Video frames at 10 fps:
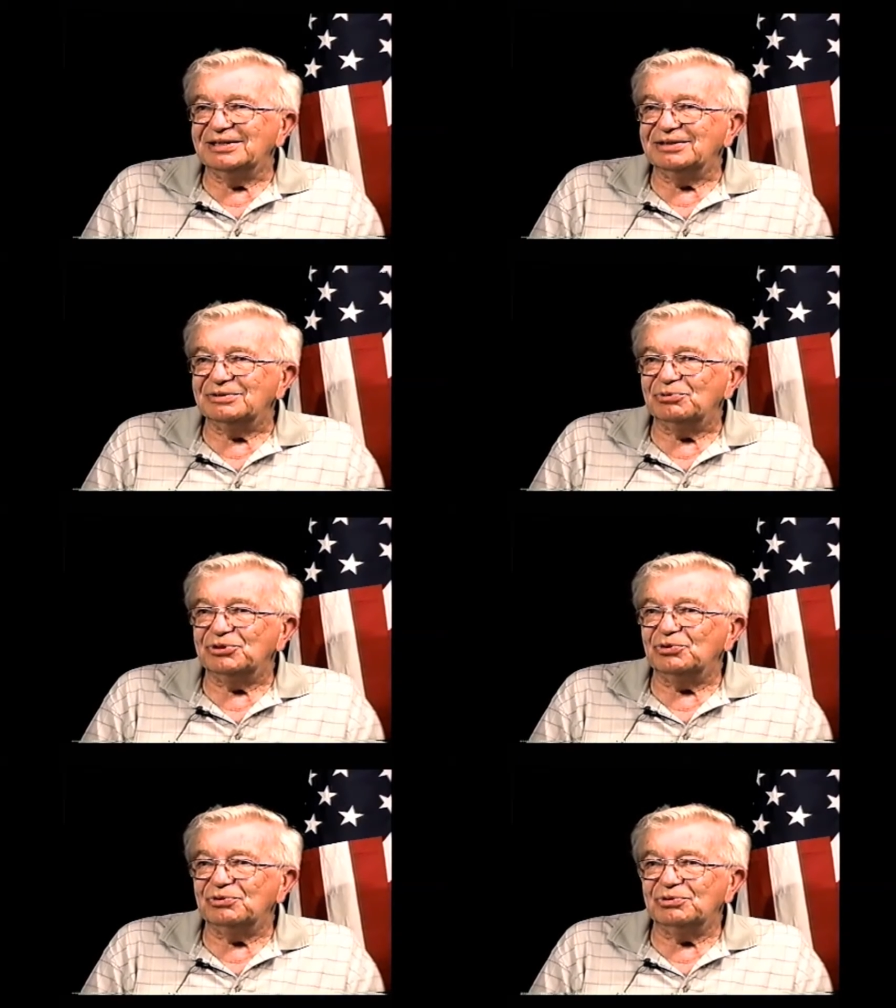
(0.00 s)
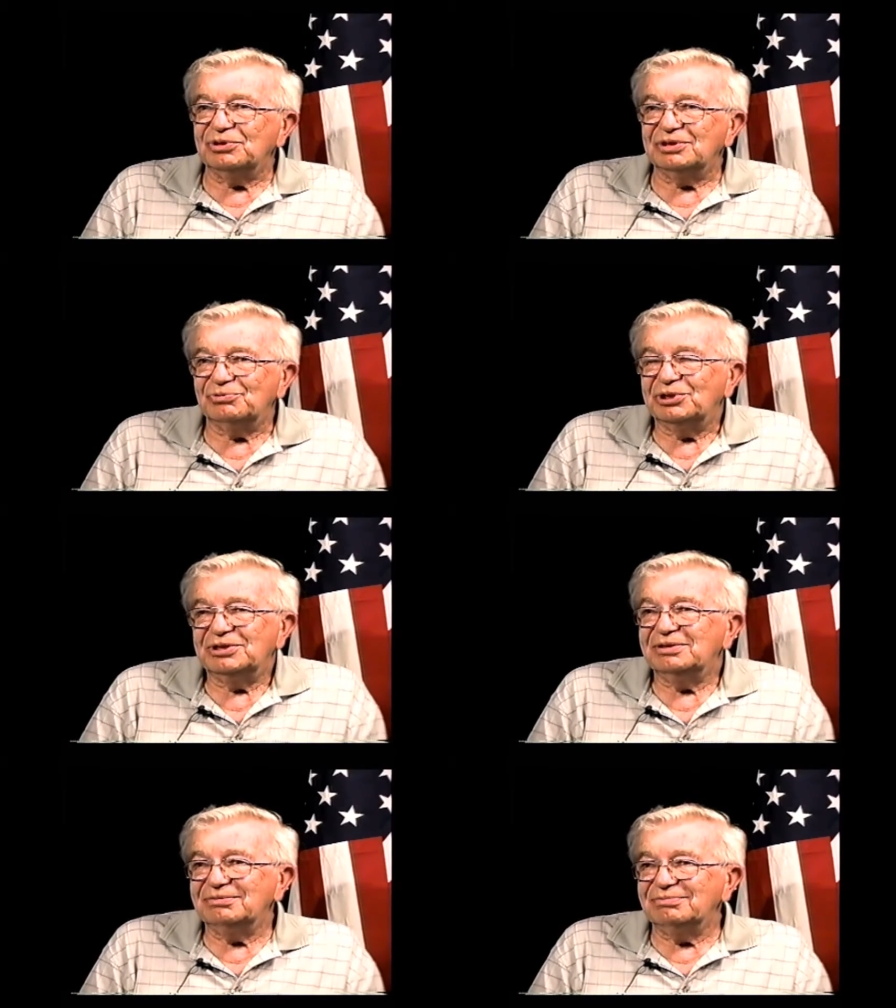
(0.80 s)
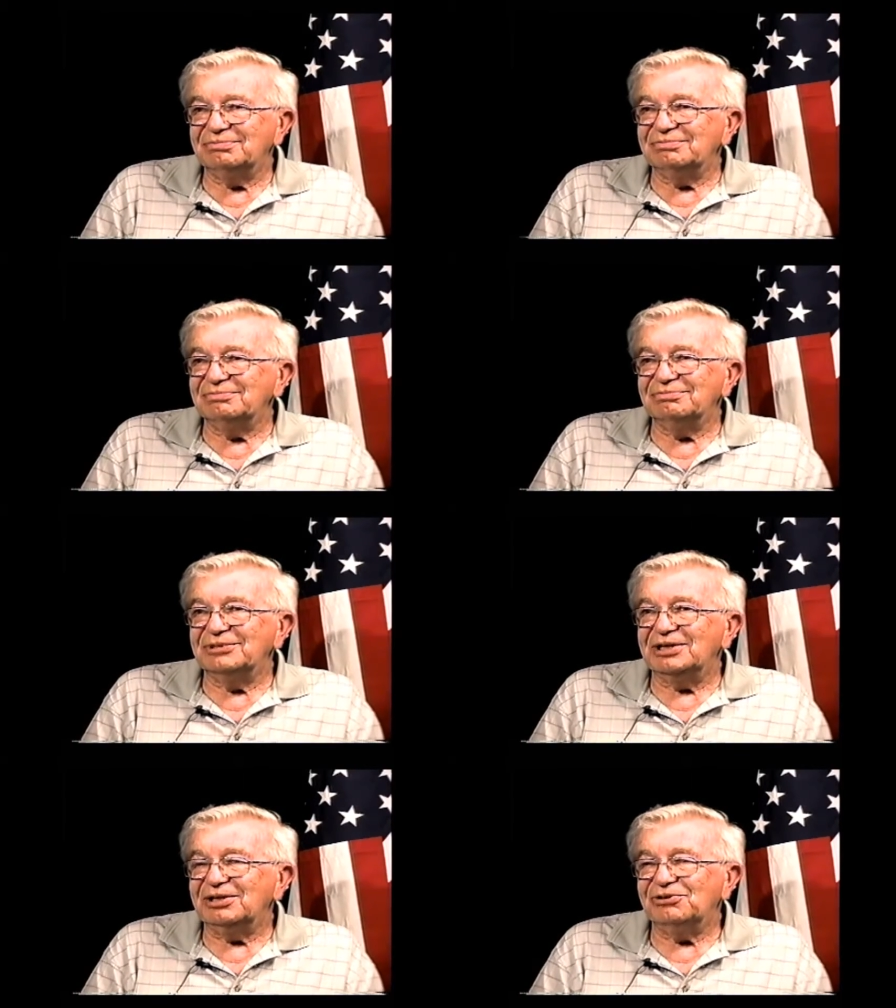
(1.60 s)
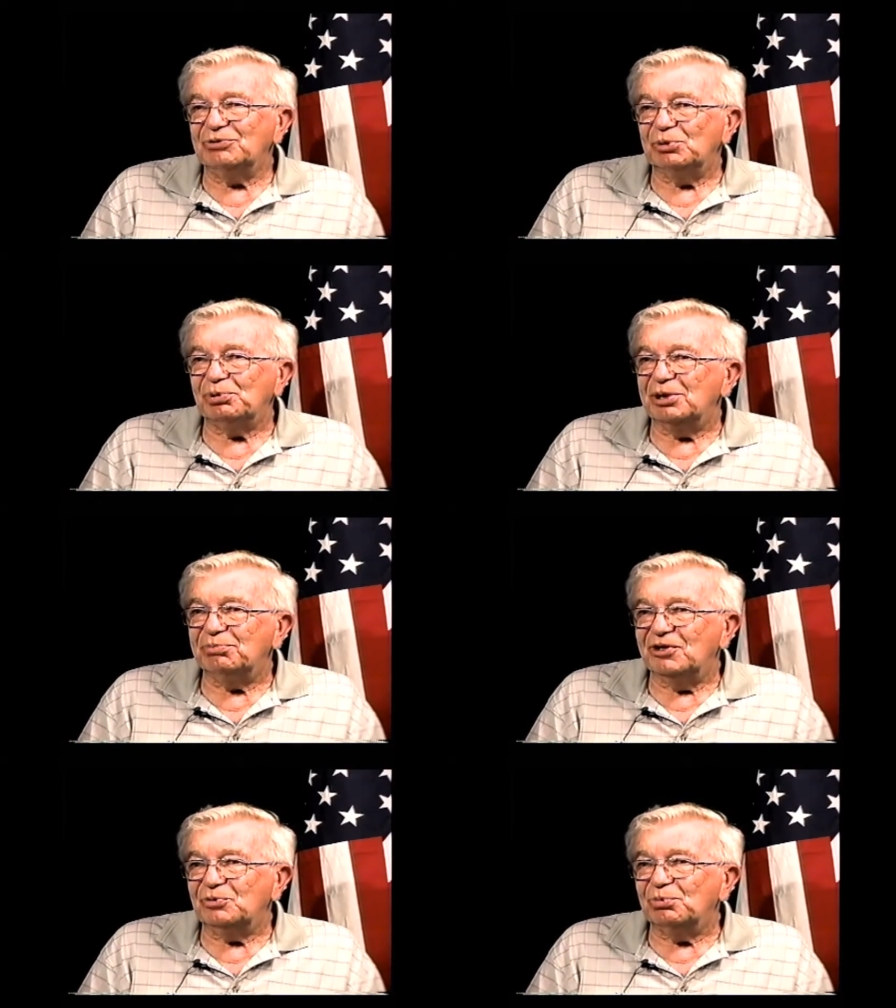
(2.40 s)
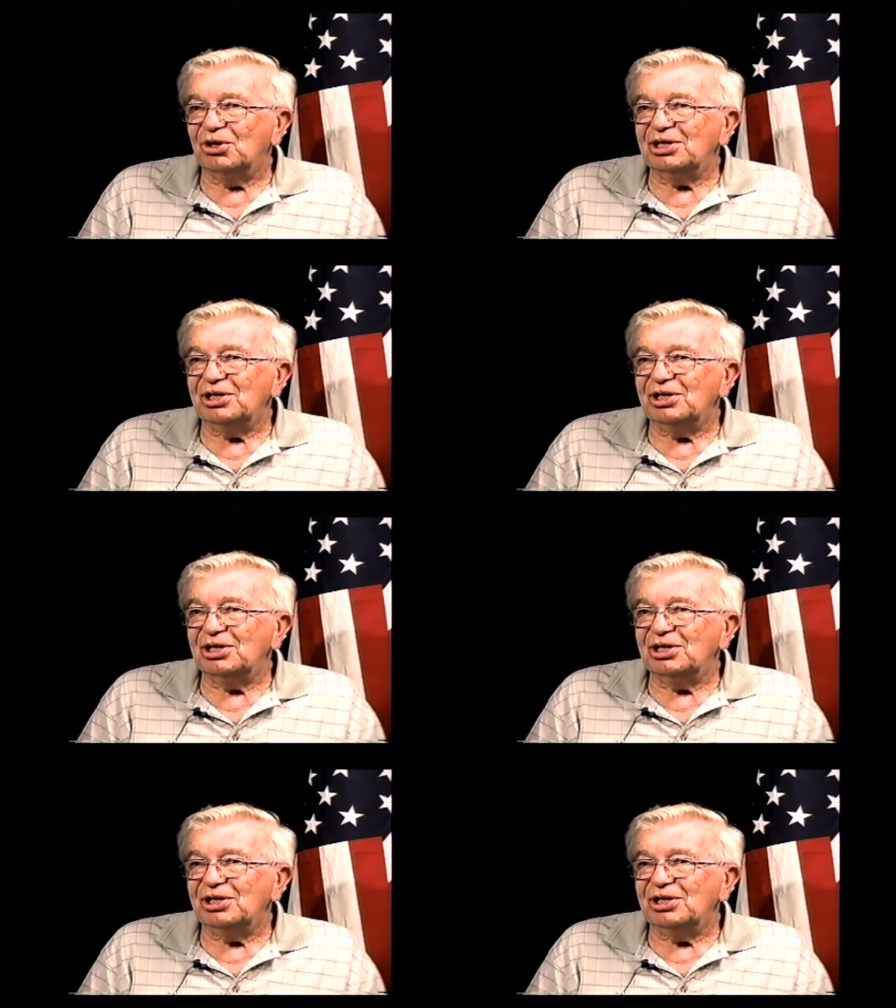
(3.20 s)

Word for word: So we like I said, we played baseball